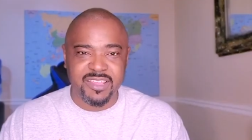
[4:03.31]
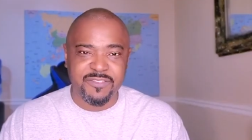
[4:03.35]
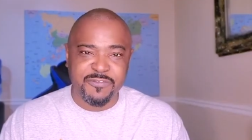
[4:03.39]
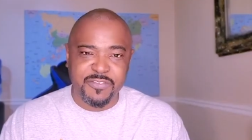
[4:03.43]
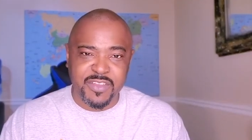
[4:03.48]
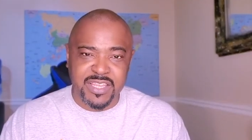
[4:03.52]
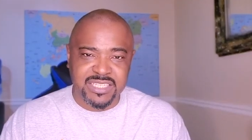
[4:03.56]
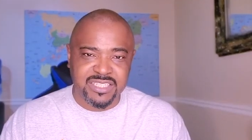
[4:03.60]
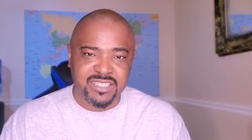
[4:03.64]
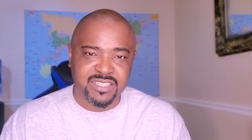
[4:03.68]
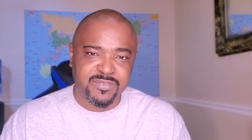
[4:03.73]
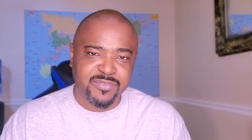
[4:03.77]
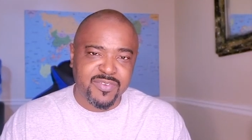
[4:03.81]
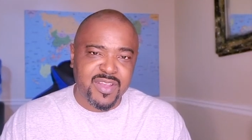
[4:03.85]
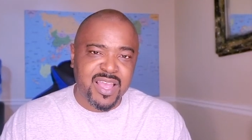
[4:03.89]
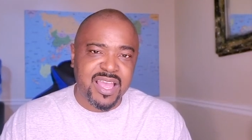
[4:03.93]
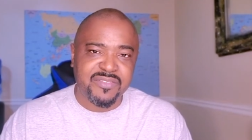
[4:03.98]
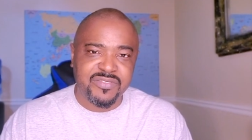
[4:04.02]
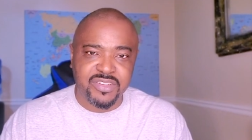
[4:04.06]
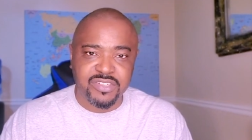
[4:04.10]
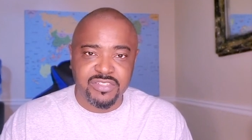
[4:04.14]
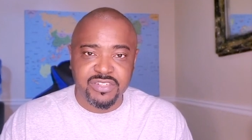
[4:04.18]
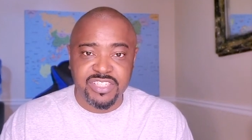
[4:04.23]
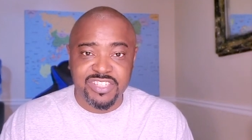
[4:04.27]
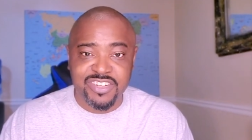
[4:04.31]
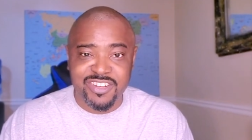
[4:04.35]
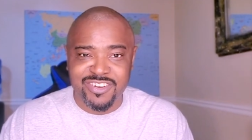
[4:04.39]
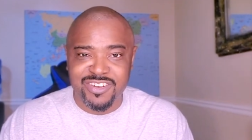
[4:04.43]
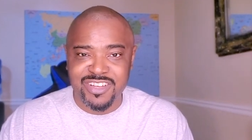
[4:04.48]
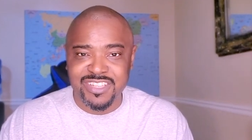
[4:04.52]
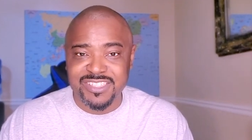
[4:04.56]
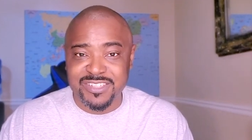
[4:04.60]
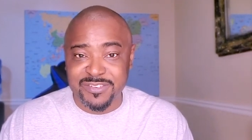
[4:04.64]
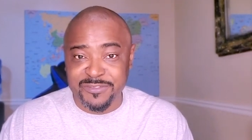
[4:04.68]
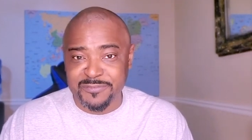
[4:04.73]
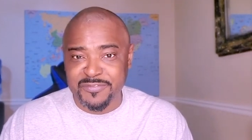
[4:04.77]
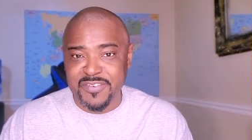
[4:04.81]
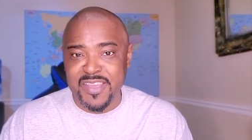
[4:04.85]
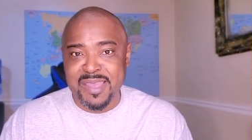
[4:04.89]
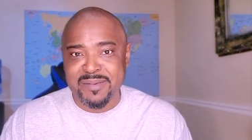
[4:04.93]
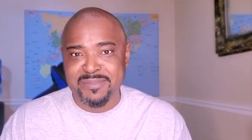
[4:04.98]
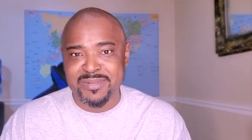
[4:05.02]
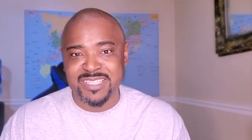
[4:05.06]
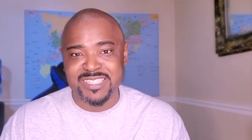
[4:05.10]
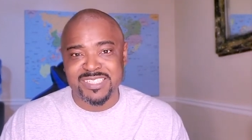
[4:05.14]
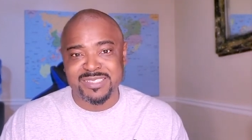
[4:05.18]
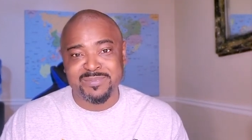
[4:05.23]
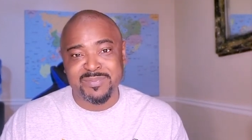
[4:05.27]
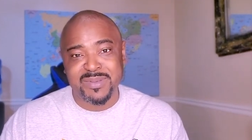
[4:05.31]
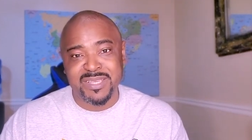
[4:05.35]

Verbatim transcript: It features five hundred yards of fabulous